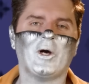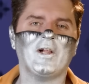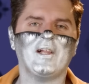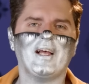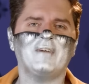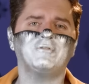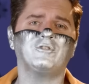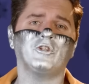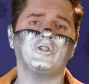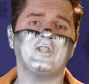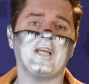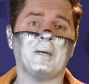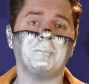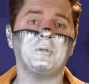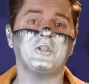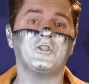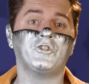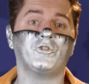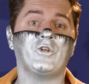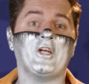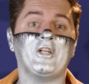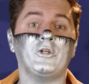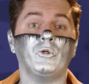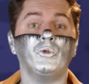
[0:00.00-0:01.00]
I'll have to
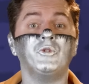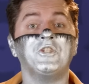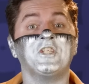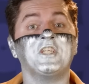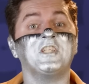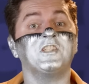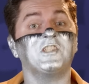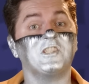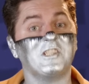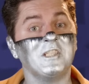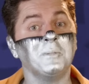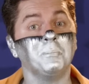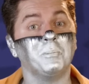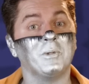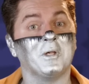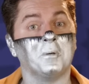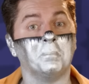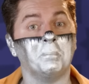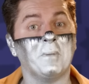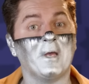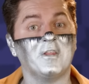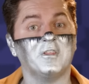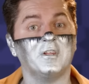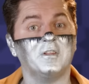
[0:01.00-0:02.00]
demonstrate using a simpler
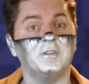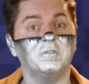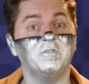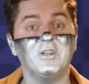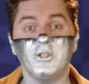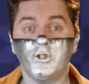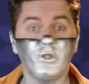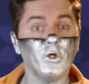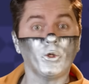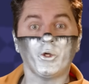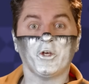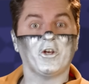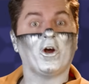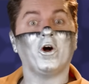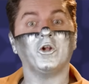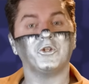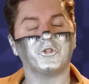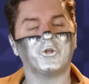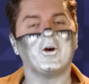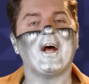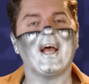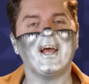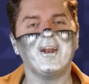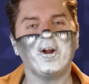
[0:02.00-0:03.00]
method that you can all
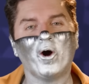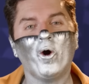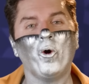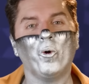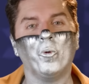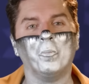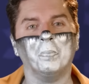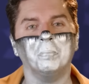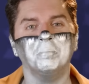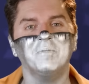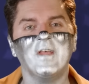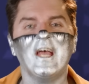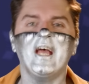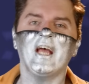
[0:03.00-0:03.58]
try at home.